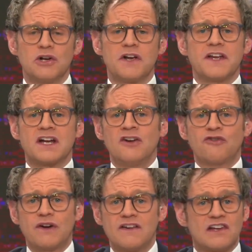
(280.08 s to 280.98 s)
Look at the
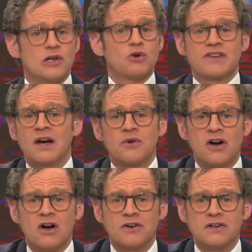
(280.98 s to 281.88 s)
countries that locked down
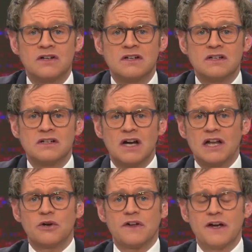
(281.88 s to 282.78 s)
hard
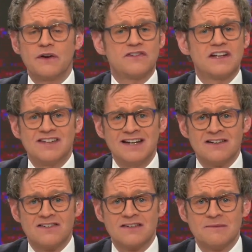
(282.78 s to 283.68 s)
and look at those that
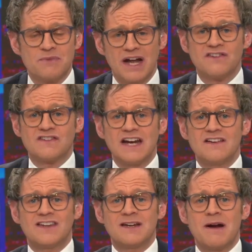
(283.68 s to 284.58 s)
didn't. And
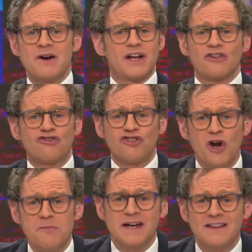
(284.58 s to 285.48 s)
states in America,
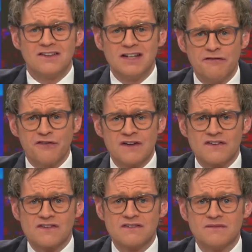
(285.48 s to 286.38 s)
show me the
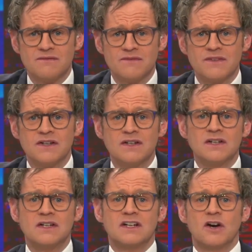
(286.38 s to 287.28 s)
difference.
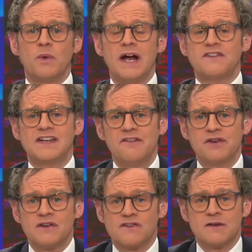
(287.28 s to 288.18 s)
And where's the
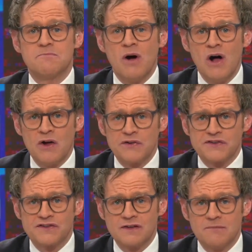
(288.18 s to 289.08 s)
evidence that
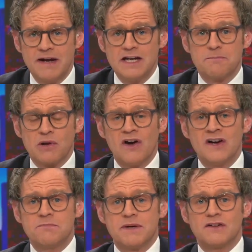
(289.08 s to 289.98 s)
masks made a
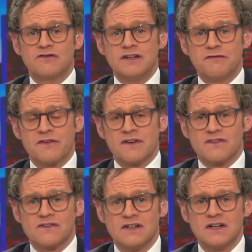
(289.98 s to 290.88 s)
blind bit of
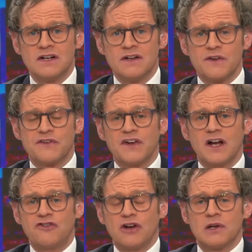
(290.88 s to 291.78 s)
difference? The
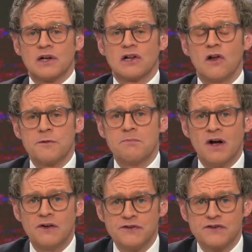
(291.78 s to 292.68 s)
surgical and cloth
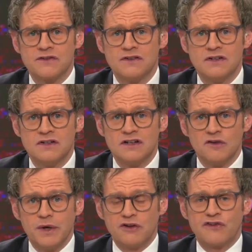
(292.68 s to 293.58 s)
masks,
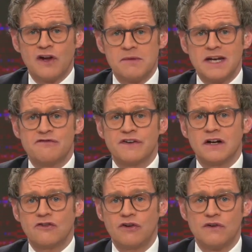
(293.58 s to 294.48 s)
of which so many
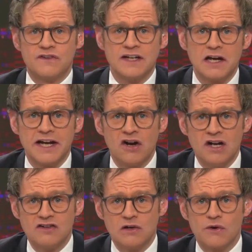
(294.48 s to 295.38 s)
virtue signalling
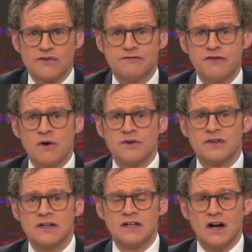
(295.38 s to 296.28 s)
ideologues are
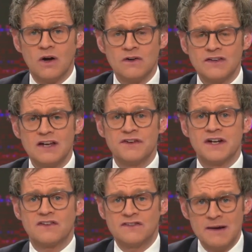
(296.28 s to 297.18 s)
fond, aren't
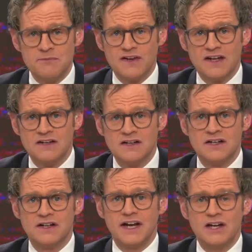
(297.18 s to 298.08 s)
even accepted
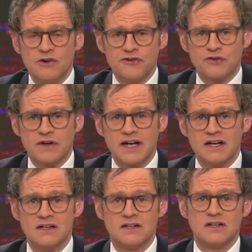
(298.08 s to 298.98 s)
in
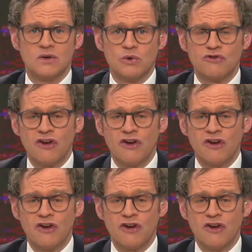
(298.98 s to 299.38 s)
Austria or